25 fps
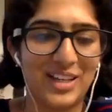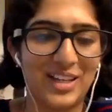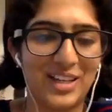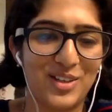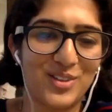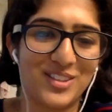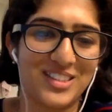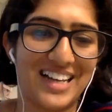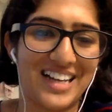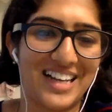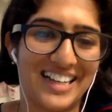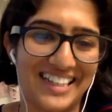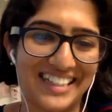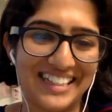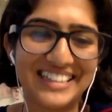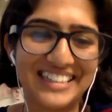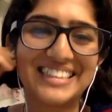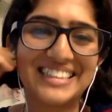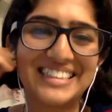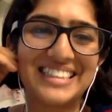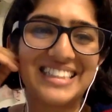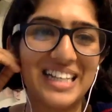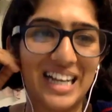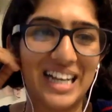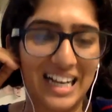Shaheen.
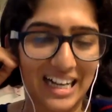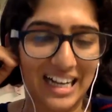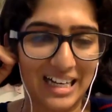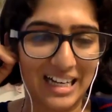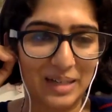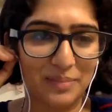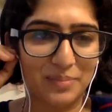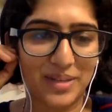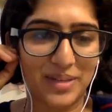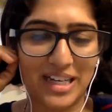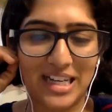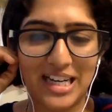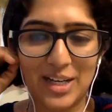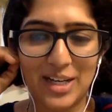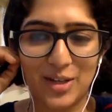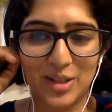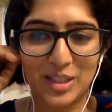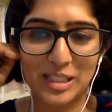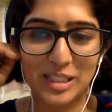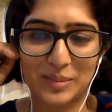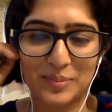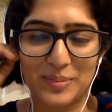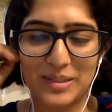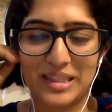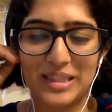Prerna, you can
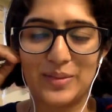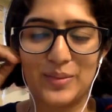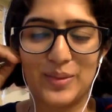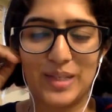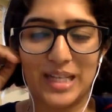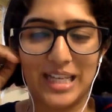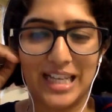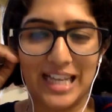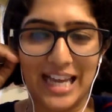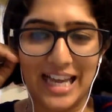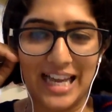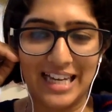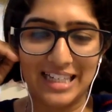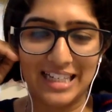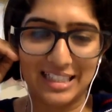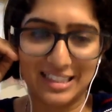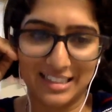spin the wheel again.